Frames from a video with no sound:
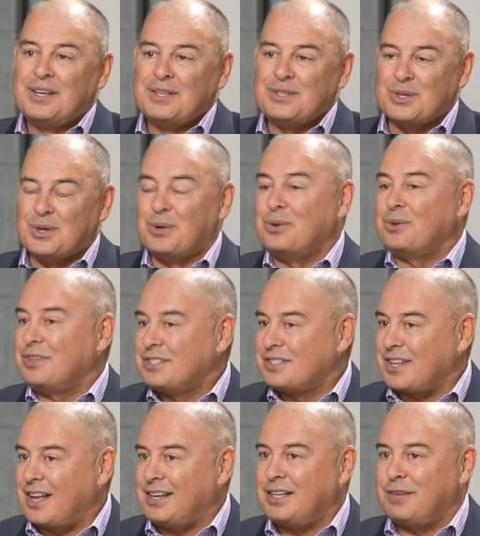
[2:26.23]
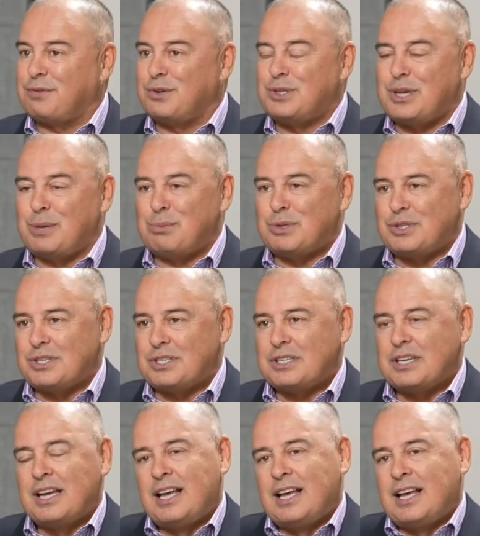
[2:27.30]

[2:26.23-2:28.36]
So slightly different temperatures,